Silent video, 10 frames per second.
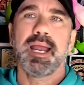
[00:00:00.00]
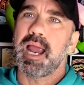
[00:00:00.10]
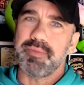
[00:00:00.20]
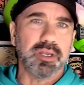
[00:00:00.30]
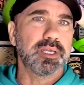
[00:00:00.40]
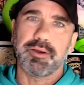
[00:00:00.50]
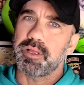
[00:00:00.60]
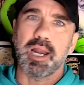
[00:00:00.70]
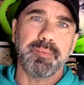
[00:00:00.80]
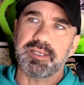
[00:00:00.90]
And then
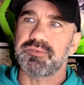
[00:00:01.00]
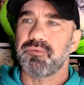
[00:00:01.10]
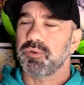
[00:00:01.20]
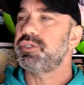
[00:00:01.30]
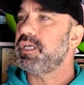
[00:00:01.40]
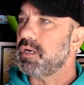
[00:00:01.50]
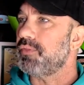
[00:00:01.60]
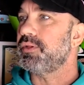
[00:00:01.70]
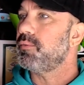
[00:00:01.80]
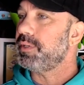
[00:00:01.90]
Carolina makes it
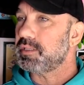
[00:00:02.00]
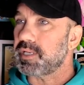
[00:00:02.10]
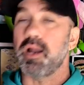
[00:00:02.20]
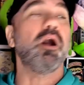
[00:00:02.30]
14-0. And we decide,